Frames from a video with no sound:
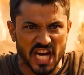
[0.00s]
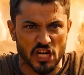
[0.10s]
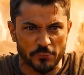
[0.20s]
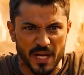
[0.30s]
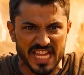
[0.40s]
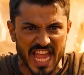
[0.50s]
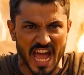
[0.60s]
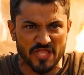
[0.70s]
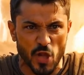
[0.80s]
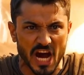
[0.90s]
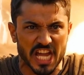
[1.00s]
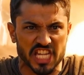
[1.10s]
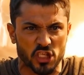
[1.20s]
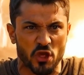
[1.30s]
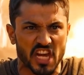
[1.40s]
Bree whispered
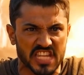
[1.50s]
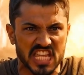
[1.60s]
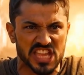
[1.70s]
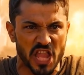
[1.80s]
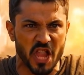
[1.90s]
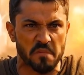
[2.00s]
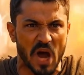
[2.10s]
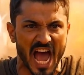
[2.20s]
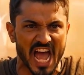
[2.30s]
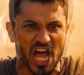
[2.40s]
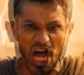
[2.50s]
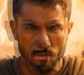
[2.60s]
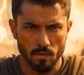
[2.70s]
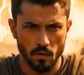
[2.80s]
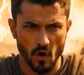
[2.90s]
cruelly, "Welcome to the fold.
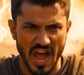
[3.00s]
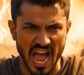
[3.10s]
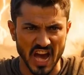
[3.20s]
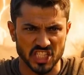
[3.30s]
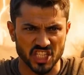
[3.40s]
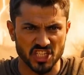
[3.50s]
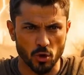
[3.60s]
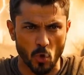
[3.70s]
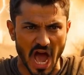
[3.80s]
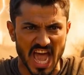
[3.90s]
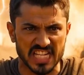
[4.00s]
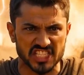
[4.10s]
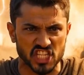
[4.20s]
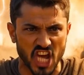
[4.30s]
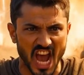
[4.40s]
You will serve me
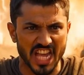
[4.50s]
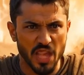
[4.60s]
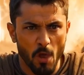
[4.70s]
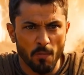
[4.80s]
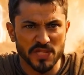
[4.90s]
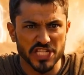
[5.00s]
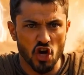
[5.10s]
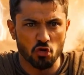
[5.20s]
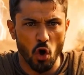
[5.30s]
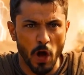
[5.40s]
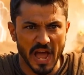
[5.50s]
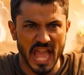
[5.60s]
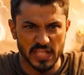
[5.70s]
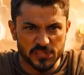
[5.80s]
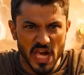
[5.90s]
well."
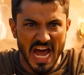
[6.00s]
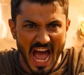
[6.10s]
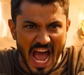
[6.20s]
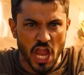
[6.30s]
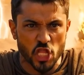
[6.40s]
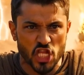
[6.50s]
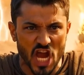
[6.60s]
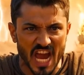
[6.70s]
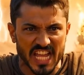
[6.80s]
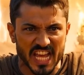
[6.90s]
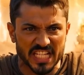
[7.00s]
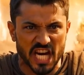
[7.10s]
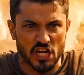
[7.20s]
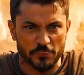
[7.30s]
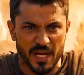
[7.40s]
With those words,
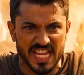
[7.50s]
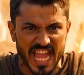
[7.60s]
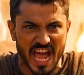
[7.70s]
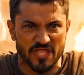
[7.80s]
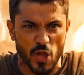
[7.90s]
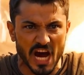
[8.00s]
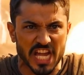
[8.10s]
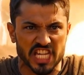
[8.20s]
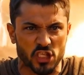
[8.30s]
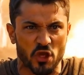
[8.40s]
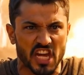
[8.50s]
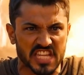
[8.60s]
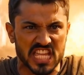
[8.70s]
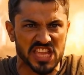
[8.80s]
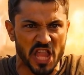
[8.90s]
Benzie's will was extinguished, and the
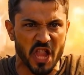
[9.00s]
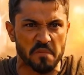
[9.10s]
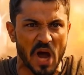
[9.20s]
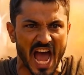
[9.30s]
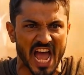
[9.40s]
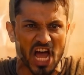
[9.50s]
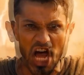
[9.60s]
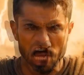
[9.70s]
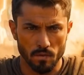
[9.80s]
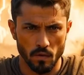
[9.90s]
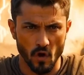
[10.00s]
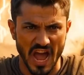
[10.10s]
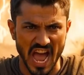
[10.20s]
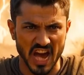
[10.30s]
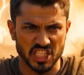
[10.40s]
darkness that had once plagued
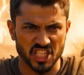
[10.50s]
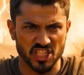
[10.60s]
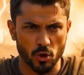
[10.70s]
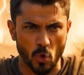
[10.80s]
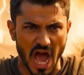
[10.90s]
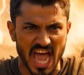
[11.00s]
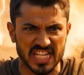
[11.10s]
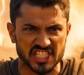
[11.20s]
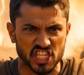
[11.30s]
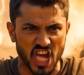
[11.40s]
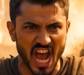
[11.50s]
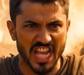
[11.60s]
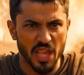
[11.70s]
Isabella now consumed him.